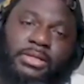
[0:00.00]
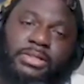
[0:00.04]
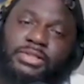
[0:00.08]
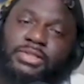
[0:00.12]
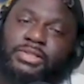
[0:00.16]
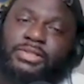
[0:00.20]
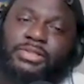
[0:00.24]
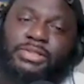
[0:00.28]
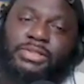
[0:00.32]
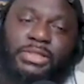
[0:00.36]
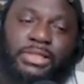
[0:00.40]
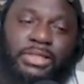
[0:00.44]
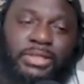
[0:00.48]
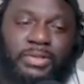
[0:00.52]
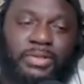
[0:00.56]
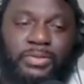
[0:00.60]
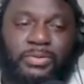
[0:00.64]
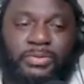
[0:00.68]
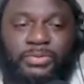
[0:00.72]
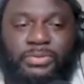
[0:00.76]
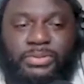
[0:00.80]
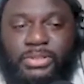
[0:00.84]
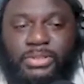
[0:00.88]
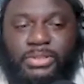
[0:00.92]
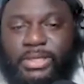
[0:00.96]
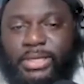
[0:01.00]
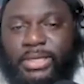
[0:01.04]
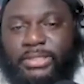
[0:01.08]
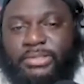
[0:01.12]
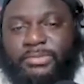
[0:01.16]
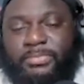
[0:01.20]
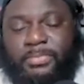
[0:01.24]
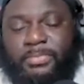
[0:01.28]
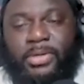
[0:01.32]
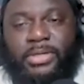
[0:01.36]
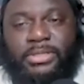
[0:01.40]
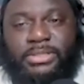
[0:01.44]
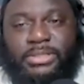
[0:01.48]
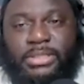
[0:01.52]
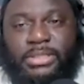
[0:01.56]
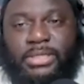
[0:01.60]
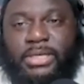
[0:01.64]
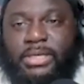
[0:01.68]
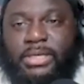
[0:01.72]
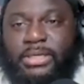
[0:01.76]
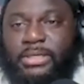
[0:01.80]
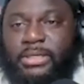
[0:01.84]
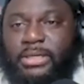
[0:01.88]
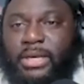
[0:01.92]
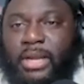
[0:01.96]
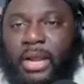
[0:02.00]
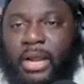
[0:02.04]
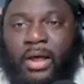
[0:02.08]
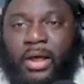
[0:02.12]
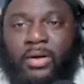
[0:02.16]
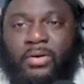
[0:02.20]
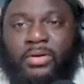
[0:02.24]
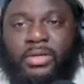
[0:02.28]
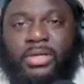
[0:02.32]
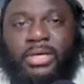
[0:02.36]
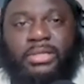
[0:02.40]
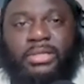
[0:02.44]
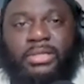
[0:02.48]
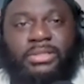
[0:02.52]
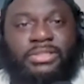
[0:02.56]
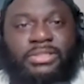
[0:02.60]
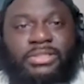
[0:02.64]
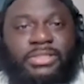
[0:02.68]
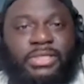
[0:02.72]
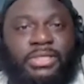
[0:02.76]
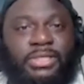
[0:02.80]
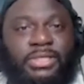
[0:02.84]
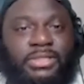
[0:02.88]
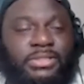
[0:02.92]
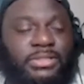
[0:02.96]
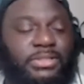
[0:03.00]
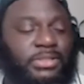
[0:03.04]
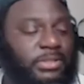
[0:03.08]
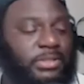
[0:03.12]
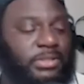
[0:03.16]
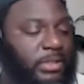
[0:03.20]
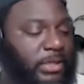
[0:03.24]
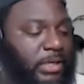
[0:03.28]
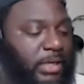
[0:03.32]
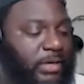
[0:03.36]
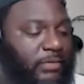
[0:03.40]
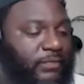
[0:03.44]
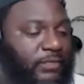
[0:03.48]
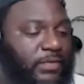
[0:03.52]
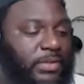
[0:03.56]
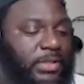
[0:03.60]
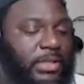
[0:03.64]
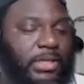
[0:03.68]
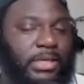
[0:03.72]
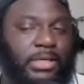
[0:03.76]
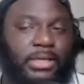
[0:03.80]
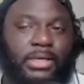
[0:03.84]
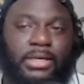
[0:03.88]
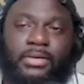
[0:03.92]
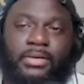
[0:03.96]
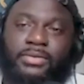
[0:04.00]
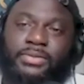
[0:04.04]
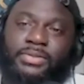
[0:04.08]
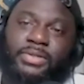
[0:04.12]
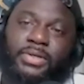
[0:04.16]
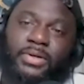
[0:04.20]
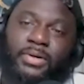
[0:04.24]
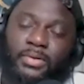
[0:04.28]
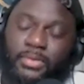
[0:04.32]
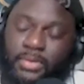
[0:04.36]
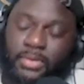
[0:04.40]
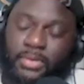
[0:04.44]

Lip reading: to see who's the next president and all the other seats and everything else. So